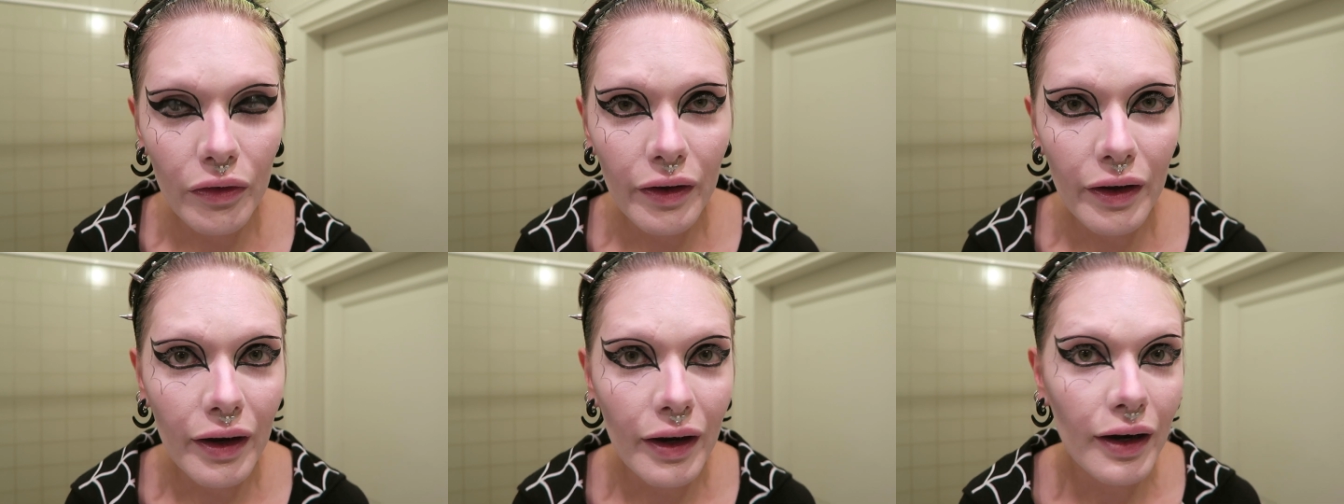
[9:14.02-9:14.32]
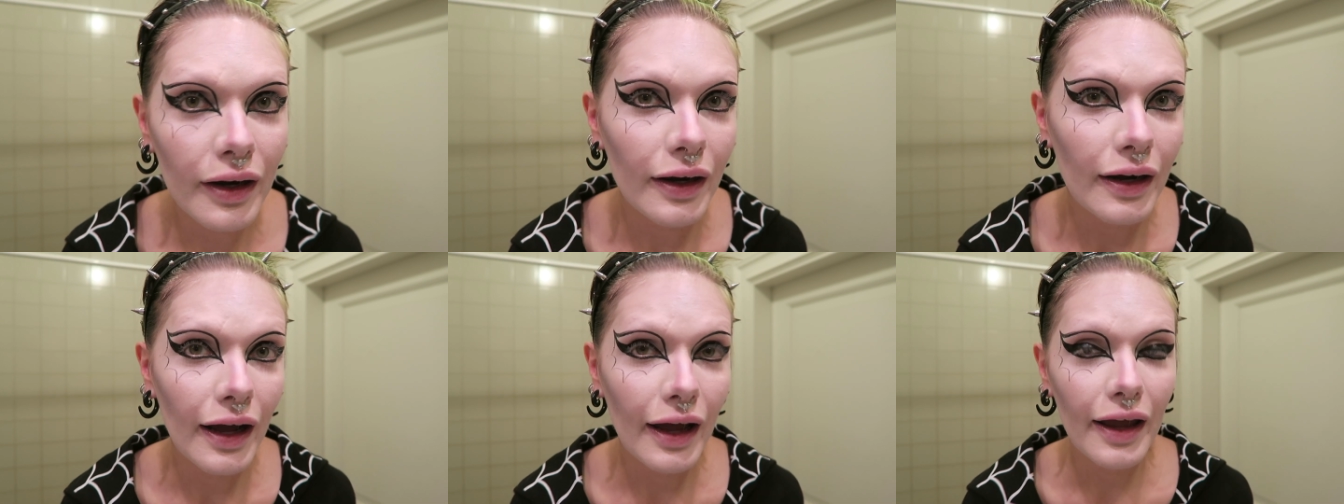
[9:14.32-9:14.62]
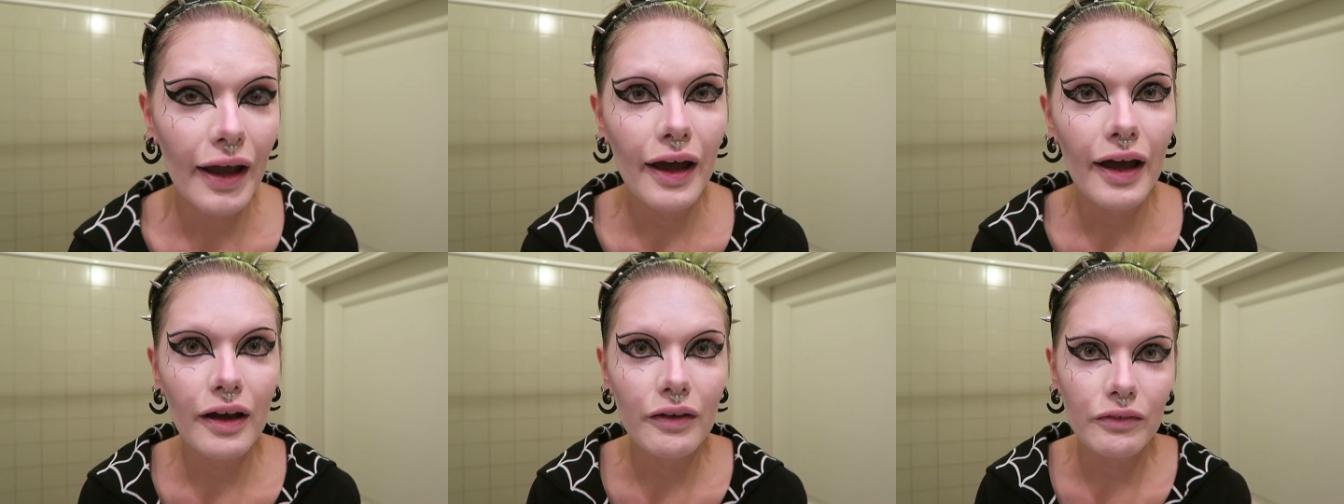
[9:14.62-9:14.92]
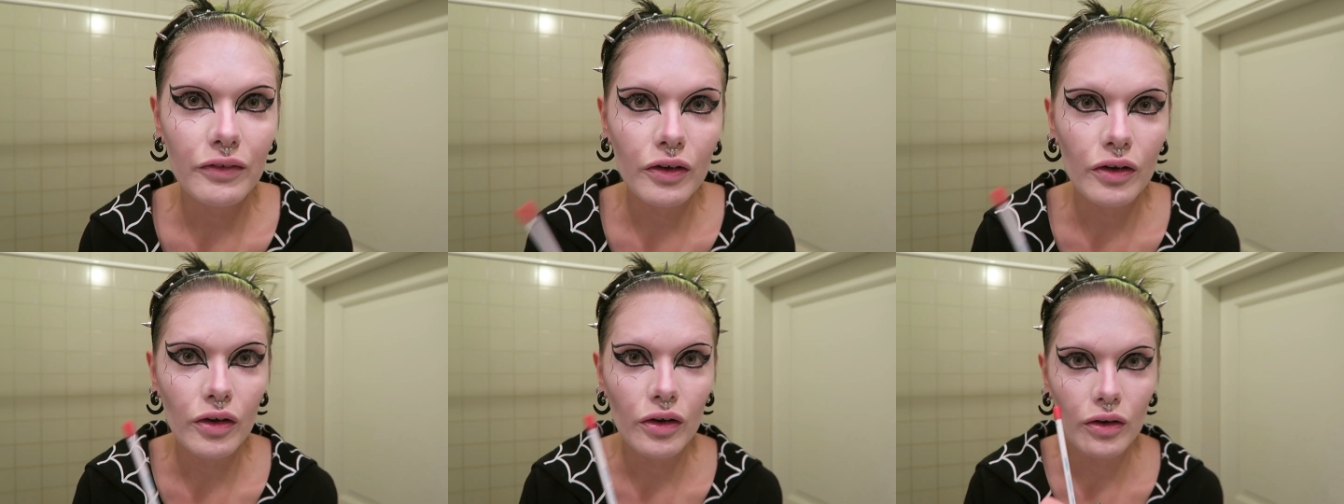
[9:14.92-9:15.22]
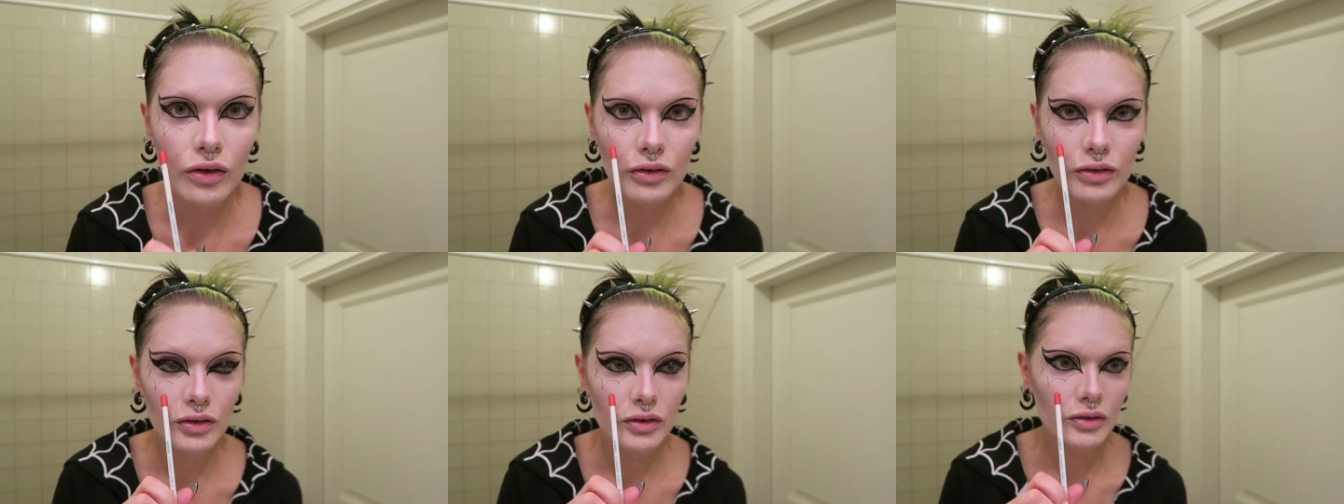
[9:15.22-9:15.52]
there I have the
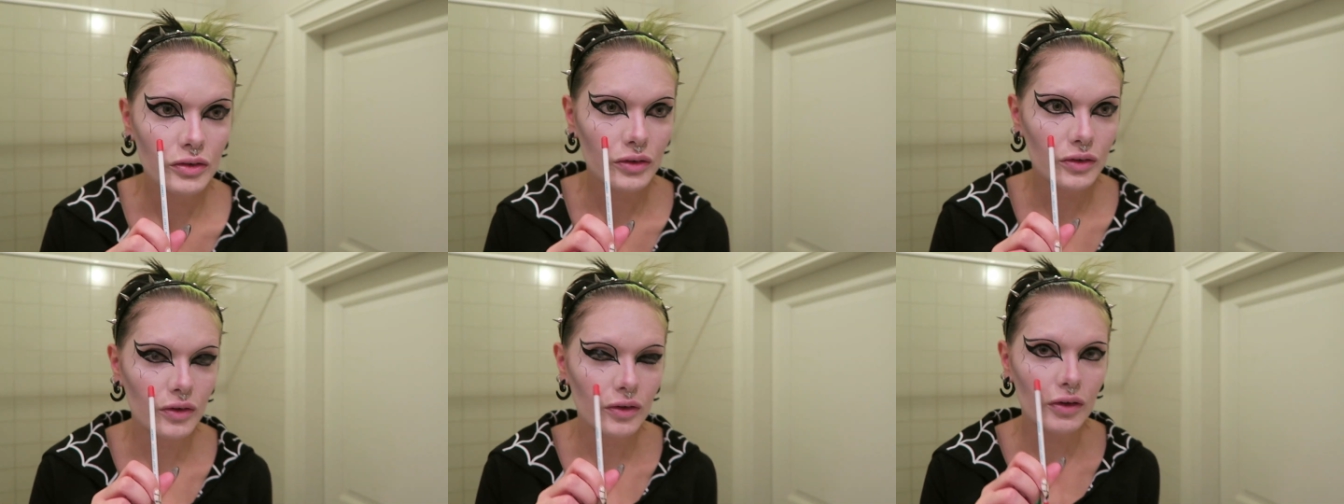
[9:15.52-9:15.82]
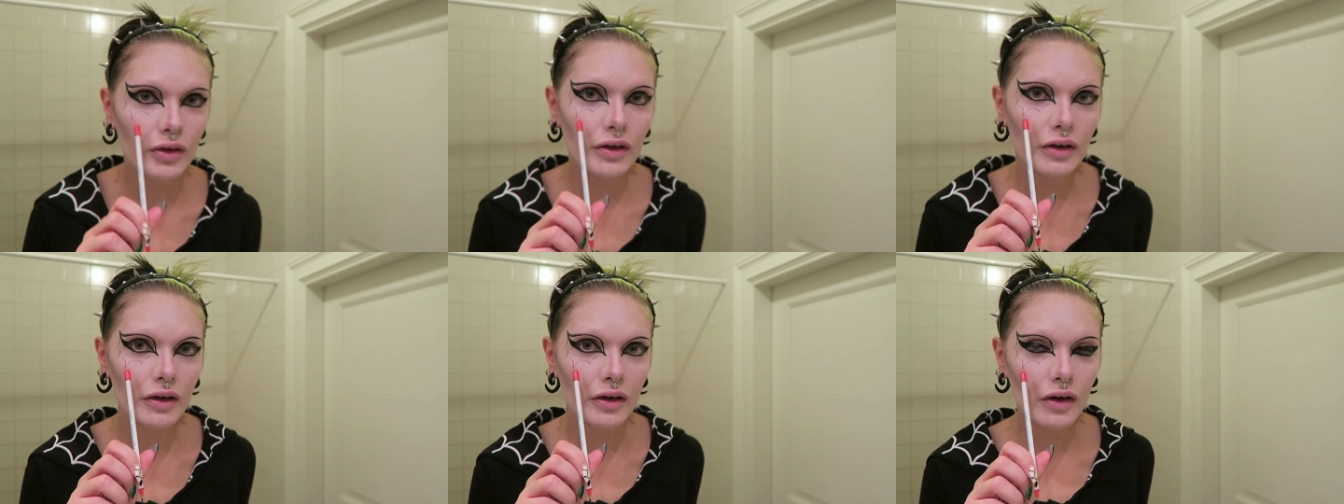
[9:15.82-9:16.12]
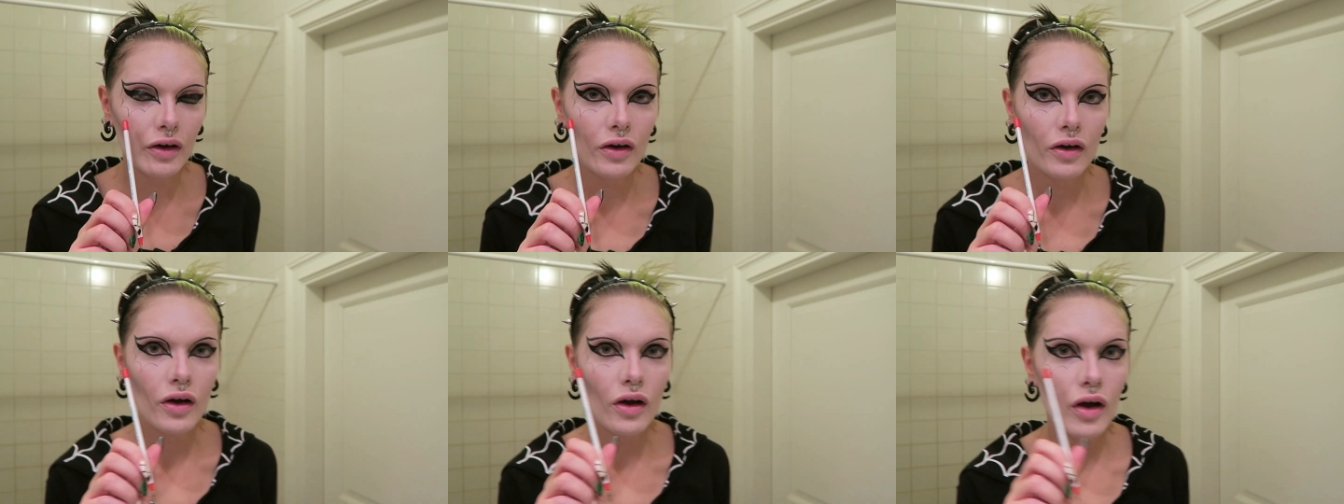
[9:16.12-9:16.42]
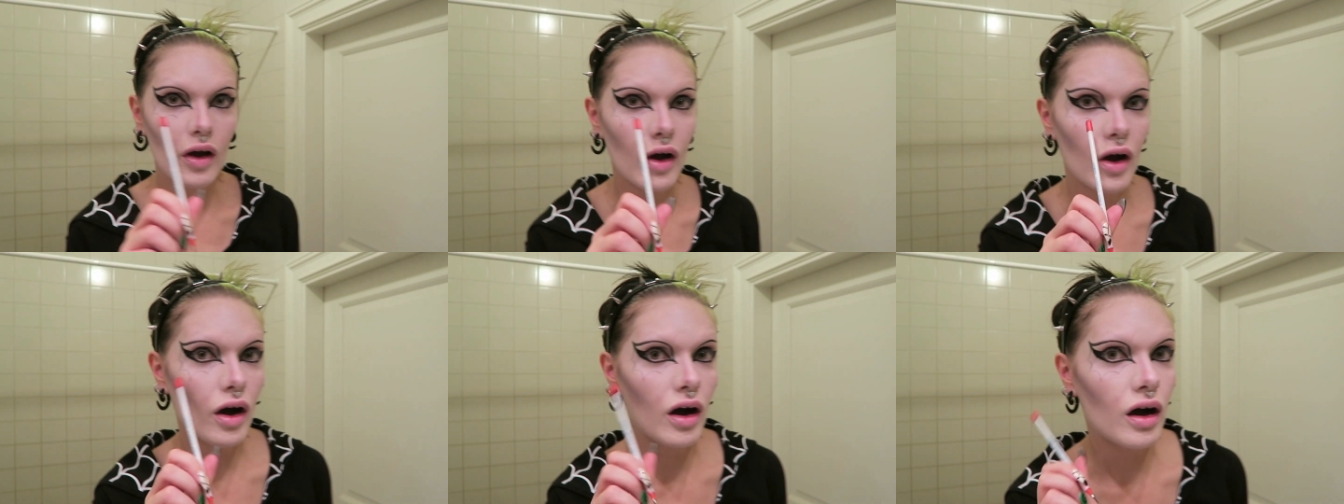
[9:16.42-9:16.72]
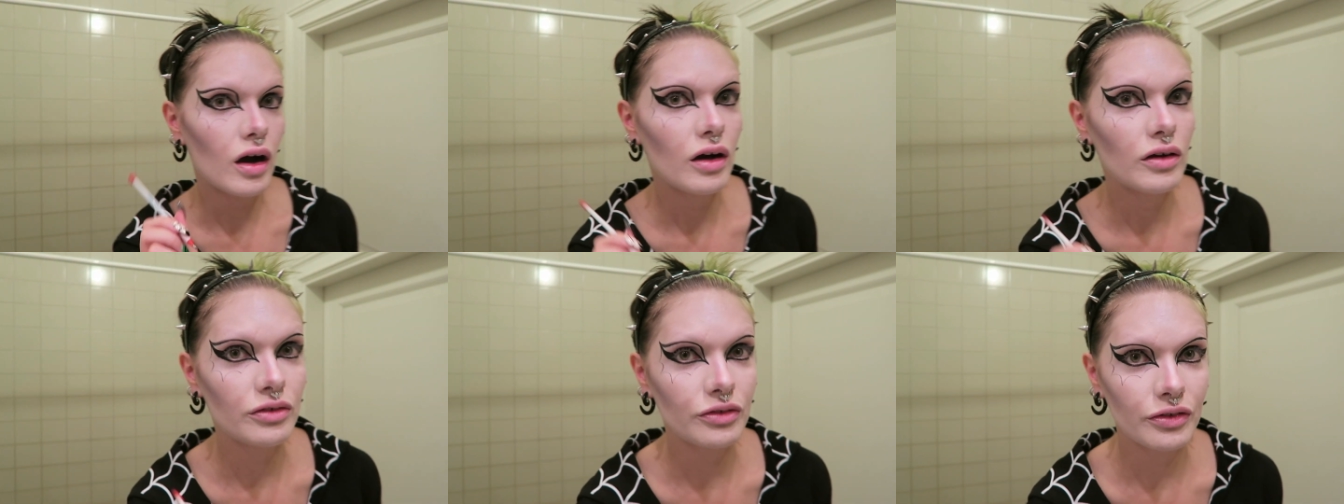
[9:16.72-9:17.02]
contour
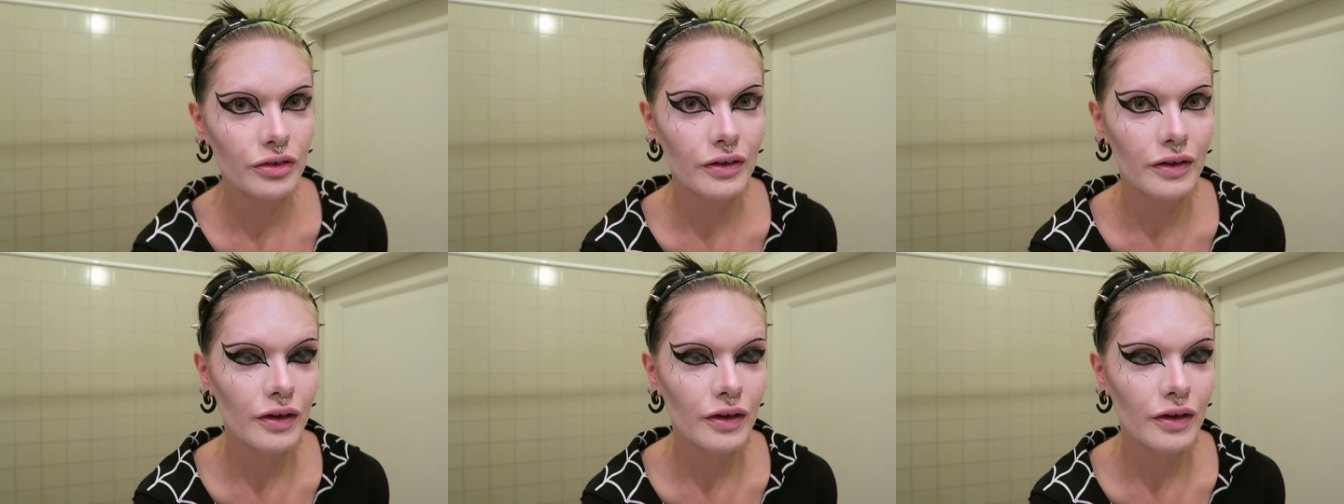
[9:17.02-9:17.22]
of